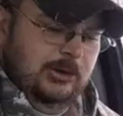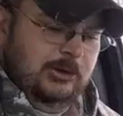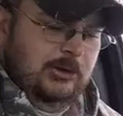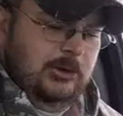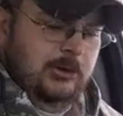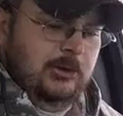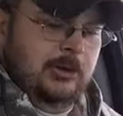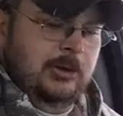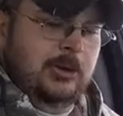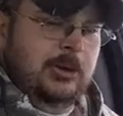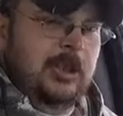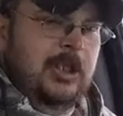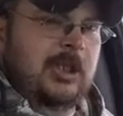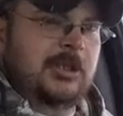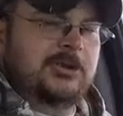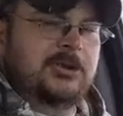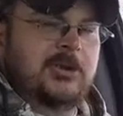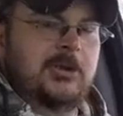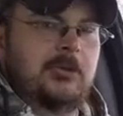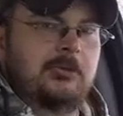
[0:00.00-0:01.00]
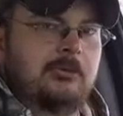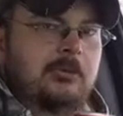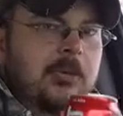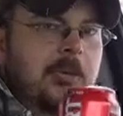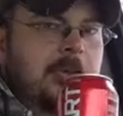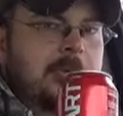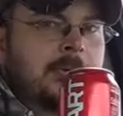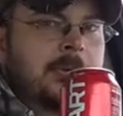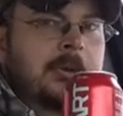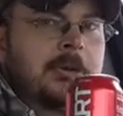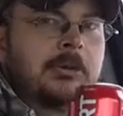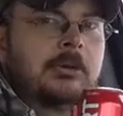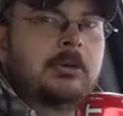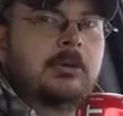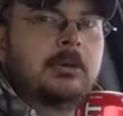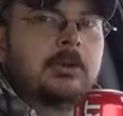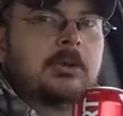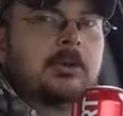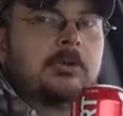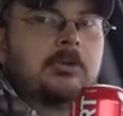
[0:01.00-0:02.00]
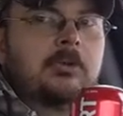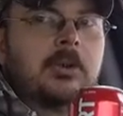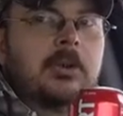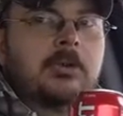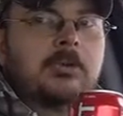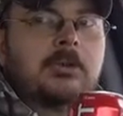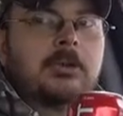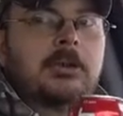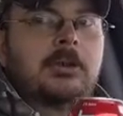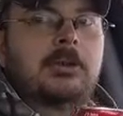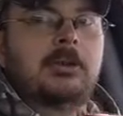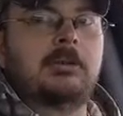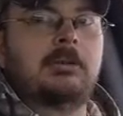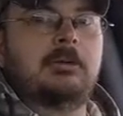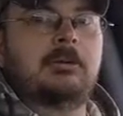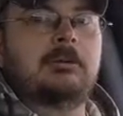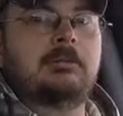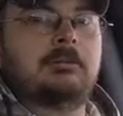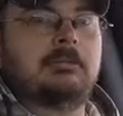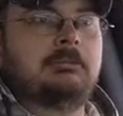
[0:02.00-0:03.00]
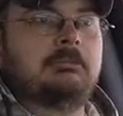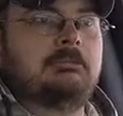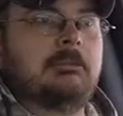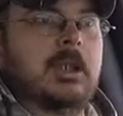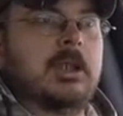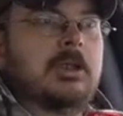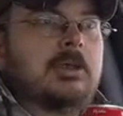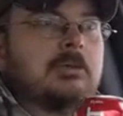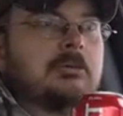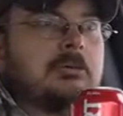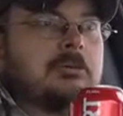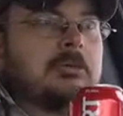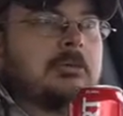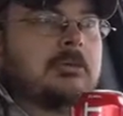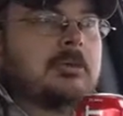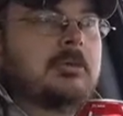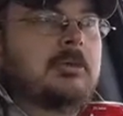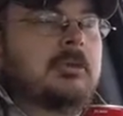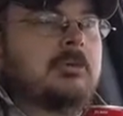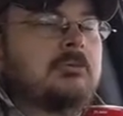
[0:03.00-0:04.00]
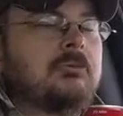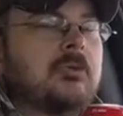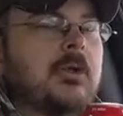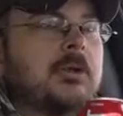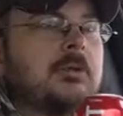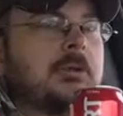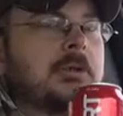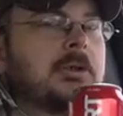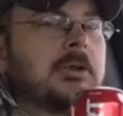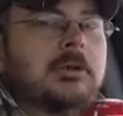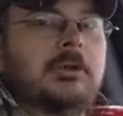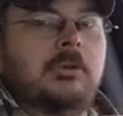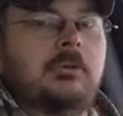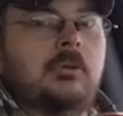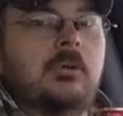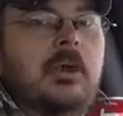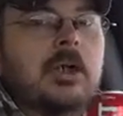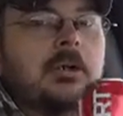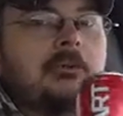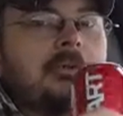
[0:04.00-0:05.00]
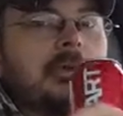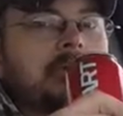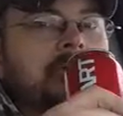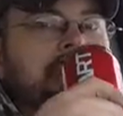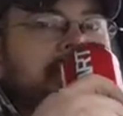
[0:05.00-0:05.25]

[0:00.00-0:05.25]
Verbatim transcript: don't catch the Rona or Corona or my Corona or whatever you